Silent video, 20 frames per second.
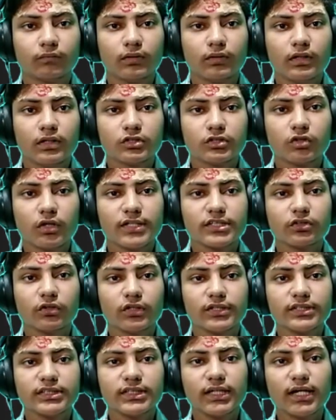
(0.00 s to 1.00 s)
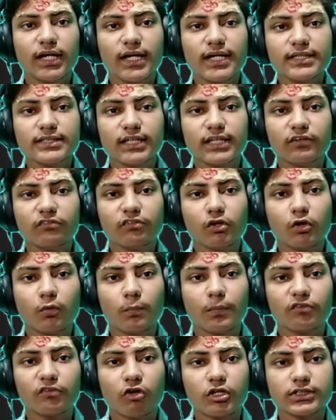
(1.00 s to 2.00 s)
So as you can see guys, it will open
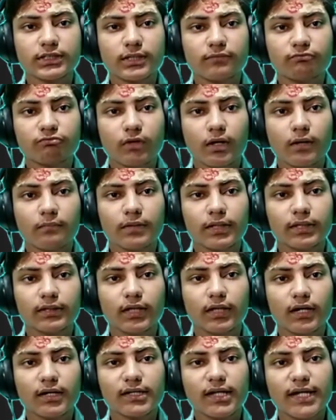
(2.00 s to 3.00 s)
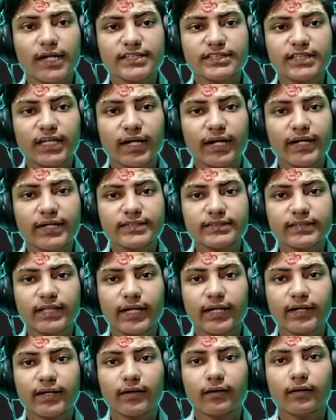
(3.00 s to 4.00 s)
WhatsApp web in 39 seconds
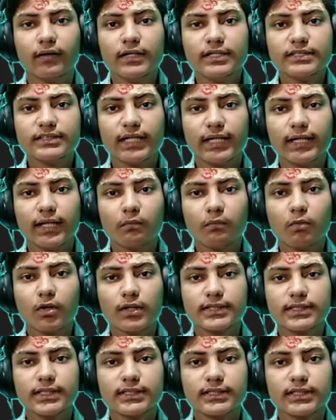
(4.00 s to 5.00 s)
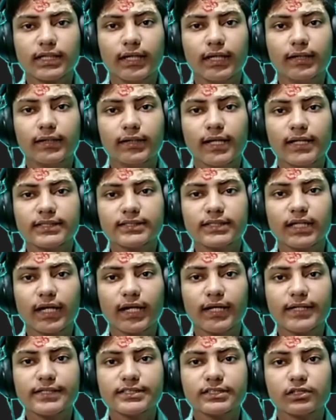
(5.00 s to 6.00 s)
and send the message in 10
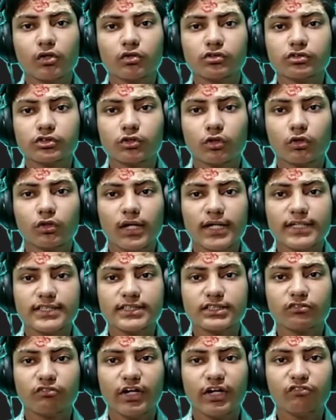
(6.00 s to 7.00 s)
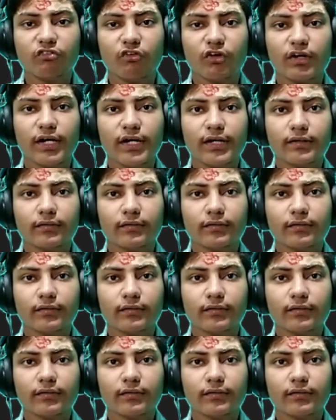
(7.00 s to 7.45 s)
seconds. So let's wait for it.